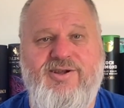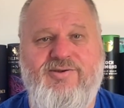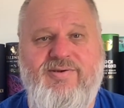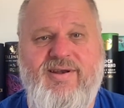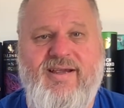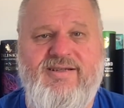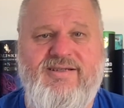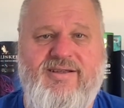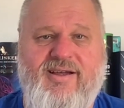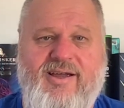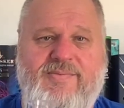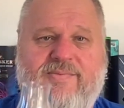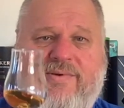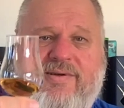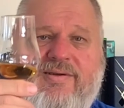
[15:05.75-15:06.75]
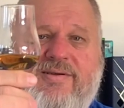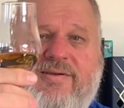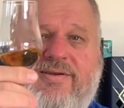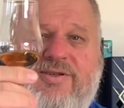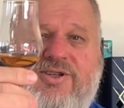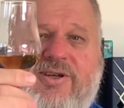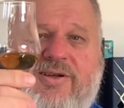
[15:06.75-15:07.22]
you next time.
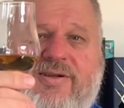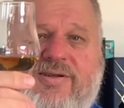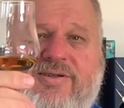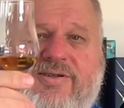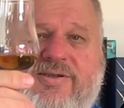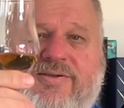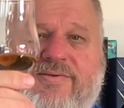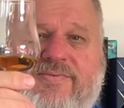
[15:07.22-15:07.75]
Cheers.